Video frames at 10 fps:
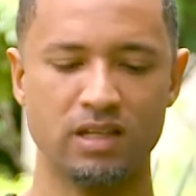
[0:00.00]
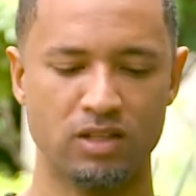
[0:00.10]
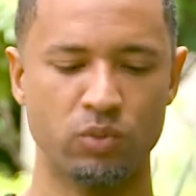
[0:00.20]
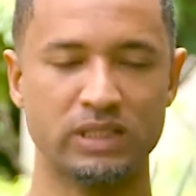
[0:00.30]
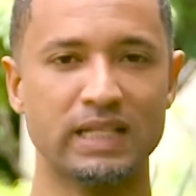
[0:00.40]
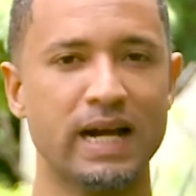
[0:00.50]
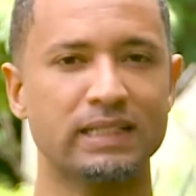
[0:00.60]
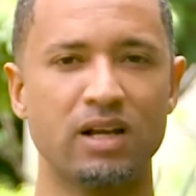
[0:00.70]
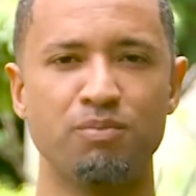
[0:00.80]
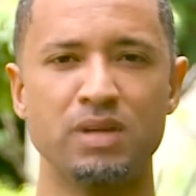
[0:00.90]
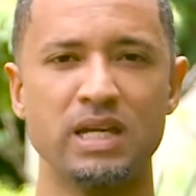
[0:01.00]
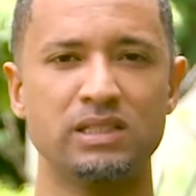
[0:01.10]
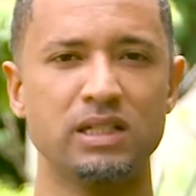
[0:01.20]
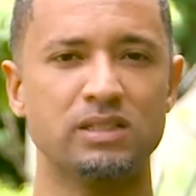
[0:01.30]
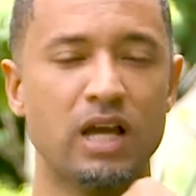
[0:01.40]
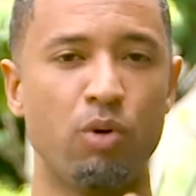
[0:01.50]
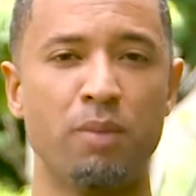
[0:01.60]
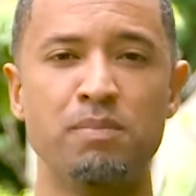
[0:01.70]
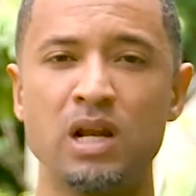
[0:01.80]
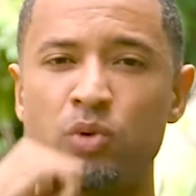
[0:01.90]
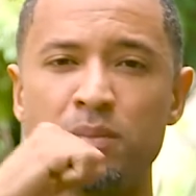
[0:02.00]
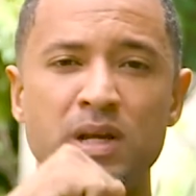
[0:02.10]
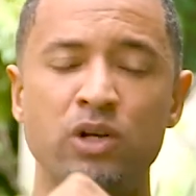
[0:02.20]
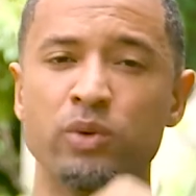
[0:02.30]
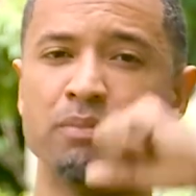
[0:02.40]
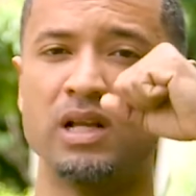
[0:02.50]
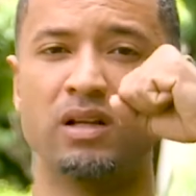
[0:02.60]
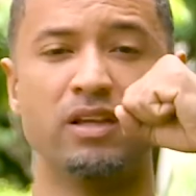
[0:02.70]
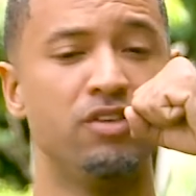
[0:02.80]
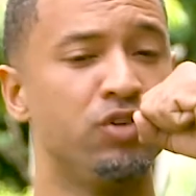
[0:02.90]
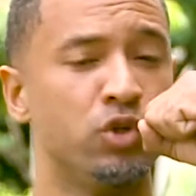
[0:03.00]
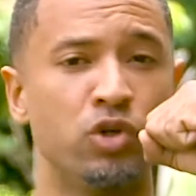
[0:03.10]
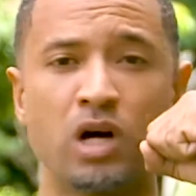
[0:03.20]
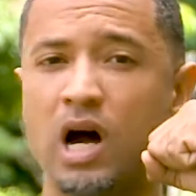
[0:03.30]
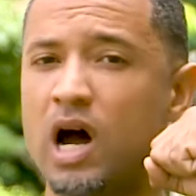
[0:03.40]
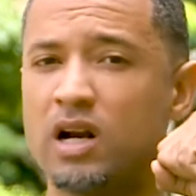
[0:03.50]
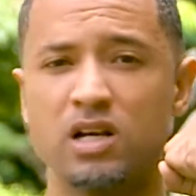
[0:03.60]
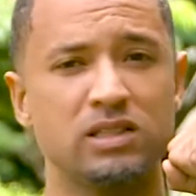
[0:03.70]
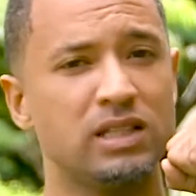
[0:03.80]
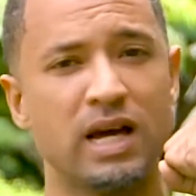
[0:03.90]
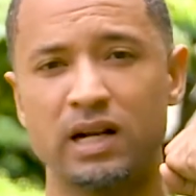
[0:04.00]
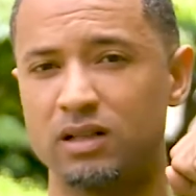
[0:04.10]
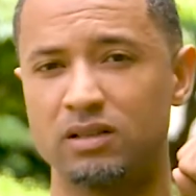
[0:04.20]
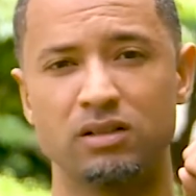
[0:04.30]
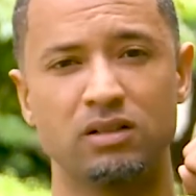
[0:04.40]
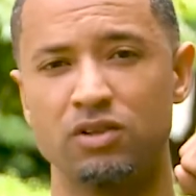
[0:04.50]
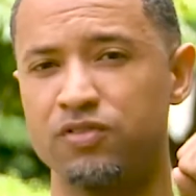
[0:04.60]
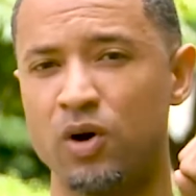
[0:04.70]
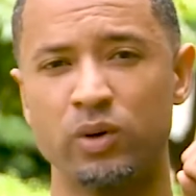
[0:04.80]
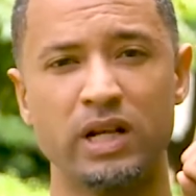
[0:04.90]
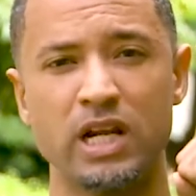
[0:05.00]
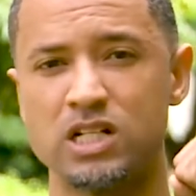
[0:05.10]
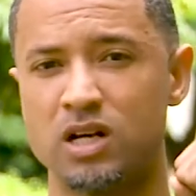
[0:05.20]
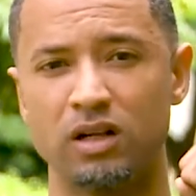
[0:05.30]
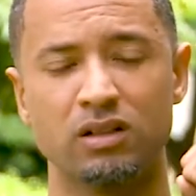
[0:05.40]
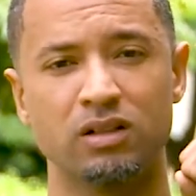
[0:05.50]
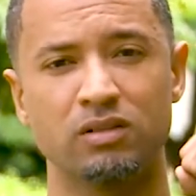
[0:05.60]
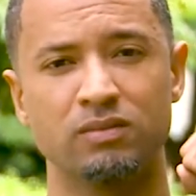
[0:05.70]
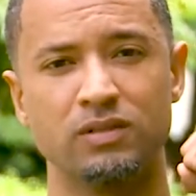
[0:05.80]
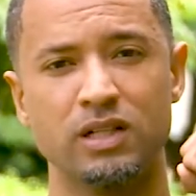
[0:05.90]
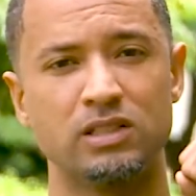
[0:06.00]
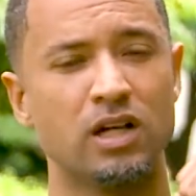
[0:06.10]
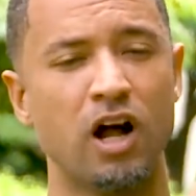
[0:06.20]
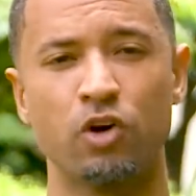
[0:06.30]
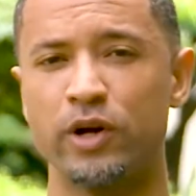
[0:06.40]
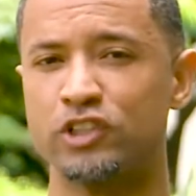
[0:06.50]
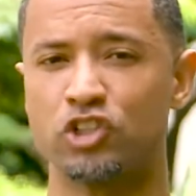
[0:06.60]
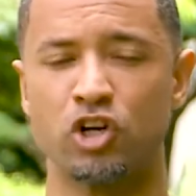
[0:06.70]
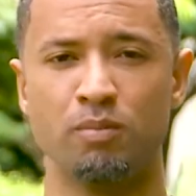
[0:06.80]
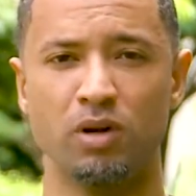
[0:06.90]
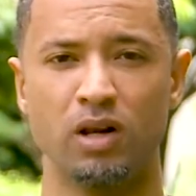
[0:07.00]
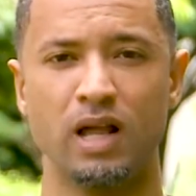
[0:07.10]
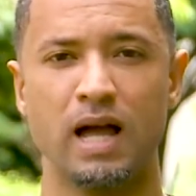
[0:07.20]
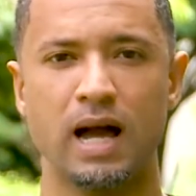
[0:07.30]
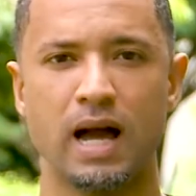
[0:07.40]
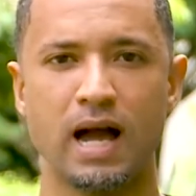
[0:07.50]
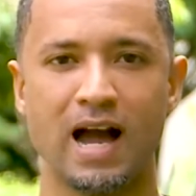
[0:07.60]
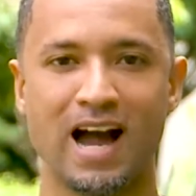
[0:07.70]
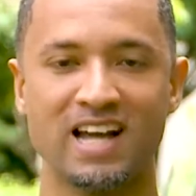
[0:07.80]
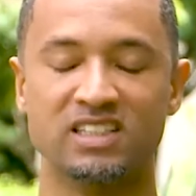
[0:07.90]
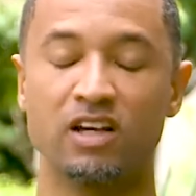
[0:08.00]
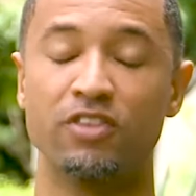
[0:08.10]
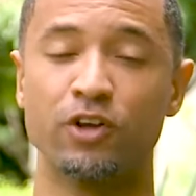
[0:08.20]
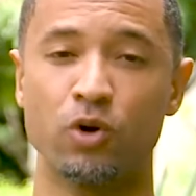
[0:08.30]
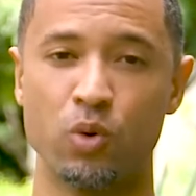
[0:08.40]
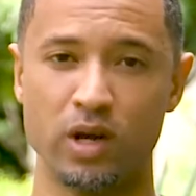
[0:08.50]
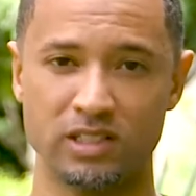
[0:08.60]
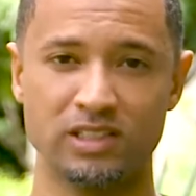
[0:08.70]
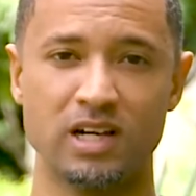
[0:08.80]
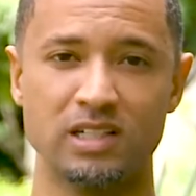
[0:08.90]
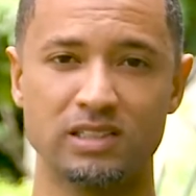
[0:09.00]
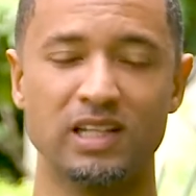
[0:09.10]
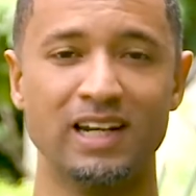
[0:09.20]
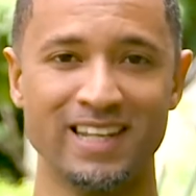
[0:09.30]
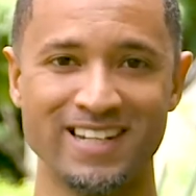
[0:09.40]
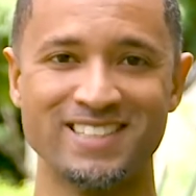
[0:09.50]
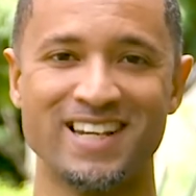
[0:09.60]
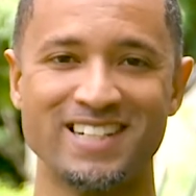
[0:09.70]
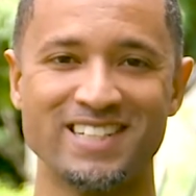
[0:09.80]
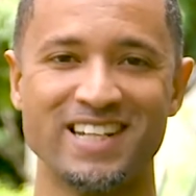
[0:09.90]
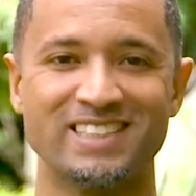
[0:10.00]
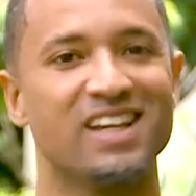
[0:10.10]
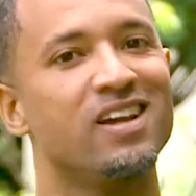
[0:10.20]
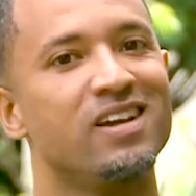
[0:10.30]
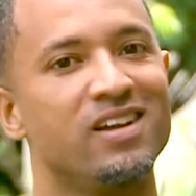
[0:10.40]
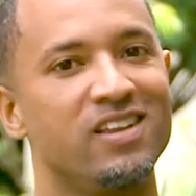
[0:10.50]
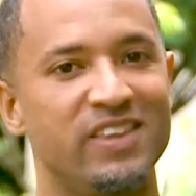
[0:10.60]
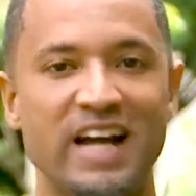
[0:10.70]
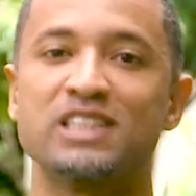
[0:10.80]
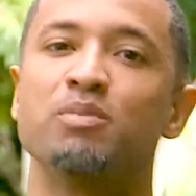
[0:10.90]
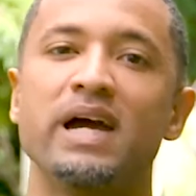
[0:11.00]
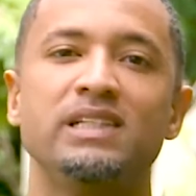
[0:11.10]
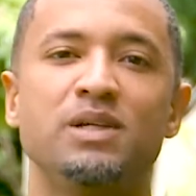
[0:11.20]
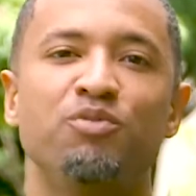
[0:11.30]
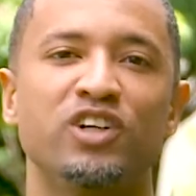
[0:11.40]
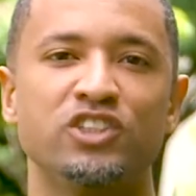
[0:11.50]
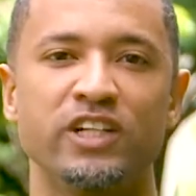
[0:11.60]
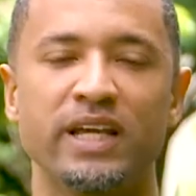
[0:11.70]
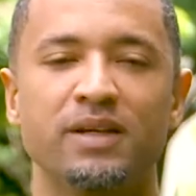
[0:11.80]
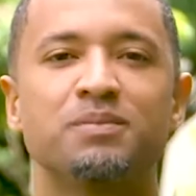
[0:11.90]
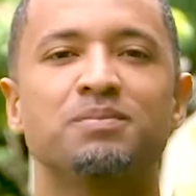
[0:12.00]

we start at the basics and we build. If you do not understand the foundation, it's all going to crumble. Ask the questions, ladies and gents. That's my tip for today.